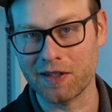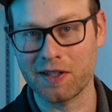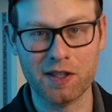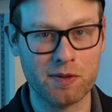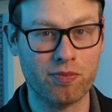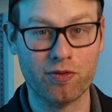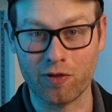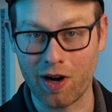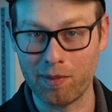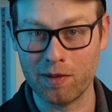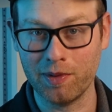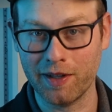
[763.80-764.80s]
this is
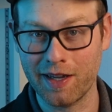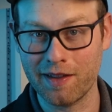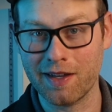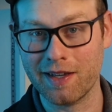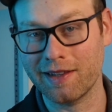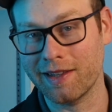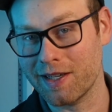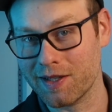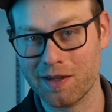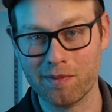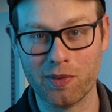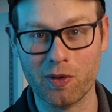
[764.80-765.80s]
probably the
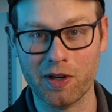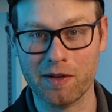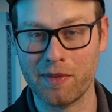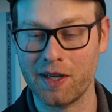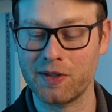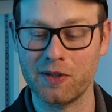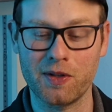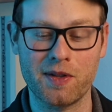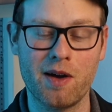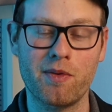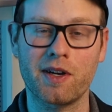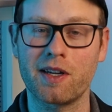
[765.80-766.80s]
least important muscle
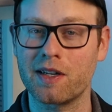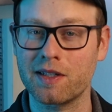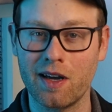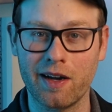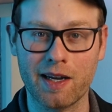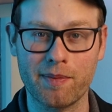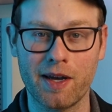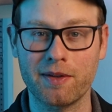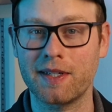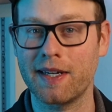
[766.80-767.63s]
that we're gonna talk about